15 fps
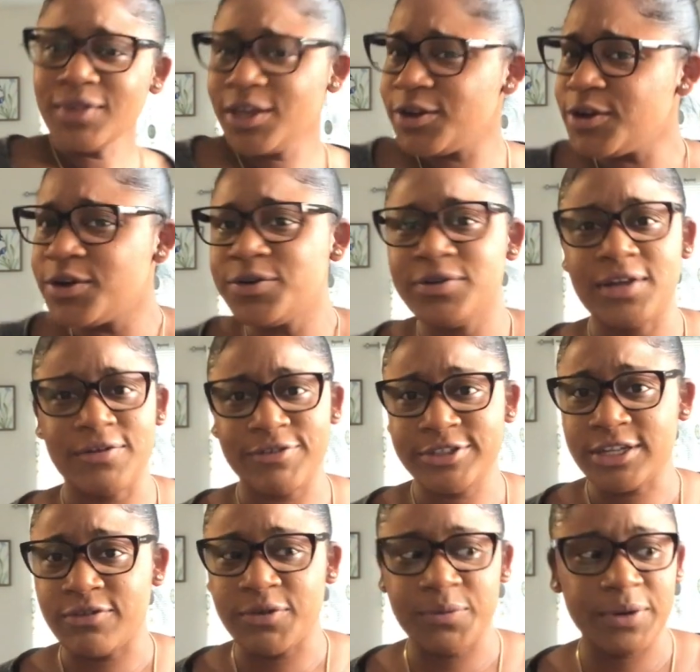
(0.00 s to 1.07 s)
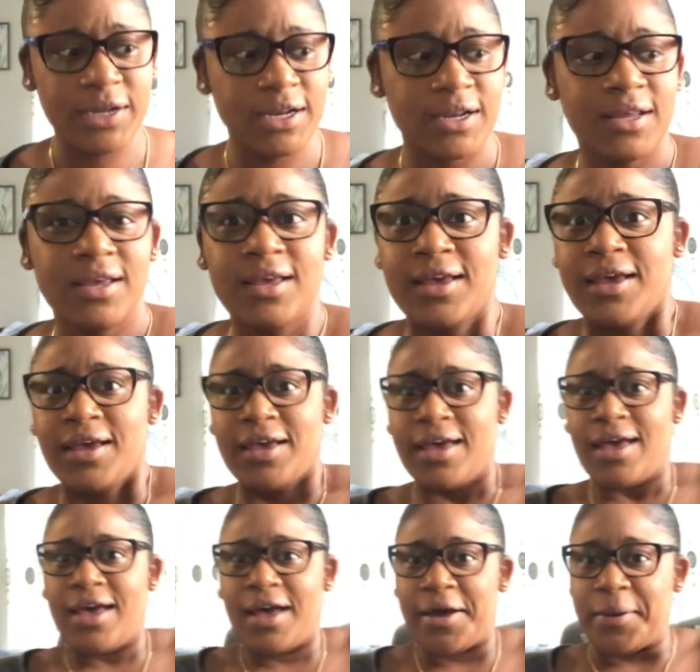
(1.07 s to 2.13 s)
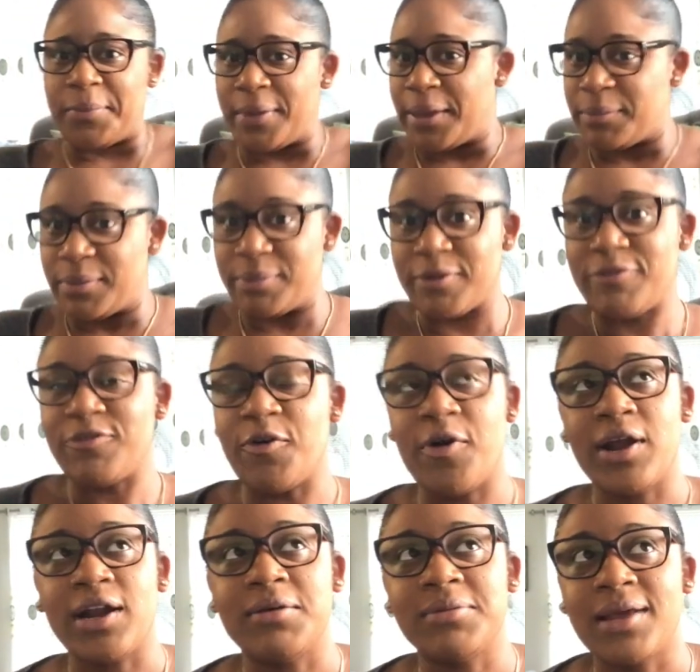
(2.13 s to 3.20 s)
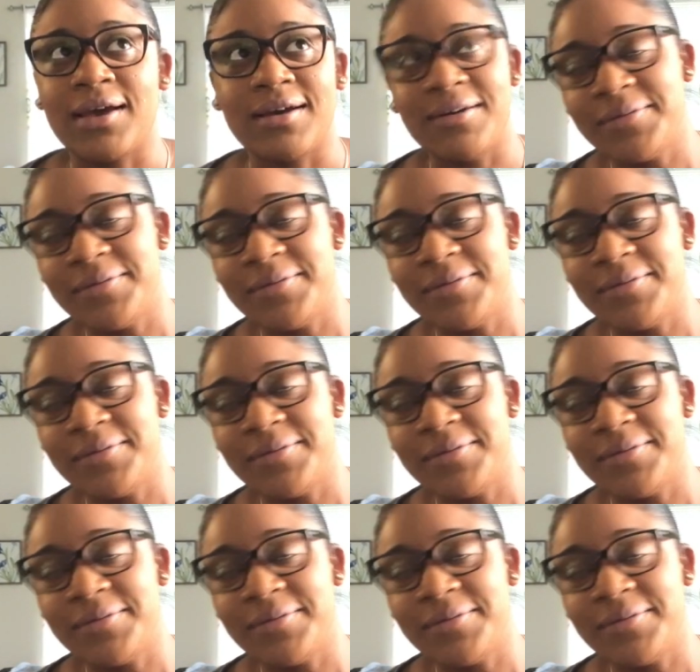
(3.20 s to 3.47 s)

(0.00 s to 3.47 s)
you know, never traveled with a baby before and I'm like,